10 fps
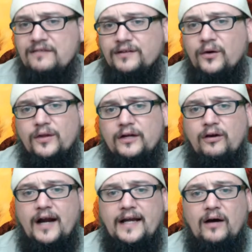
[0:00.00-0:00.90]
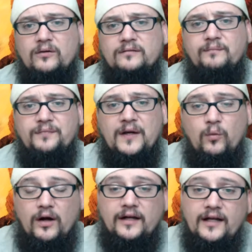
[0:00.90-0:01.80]
Even though they cried out,
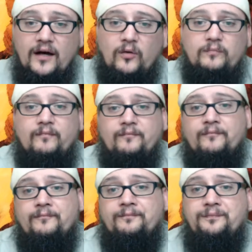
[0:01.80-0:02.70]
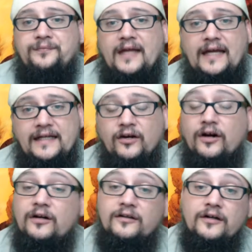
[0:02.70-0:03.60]
they wanted help, and he
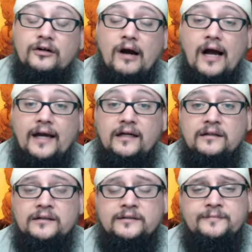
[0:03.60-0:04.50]
heard their cry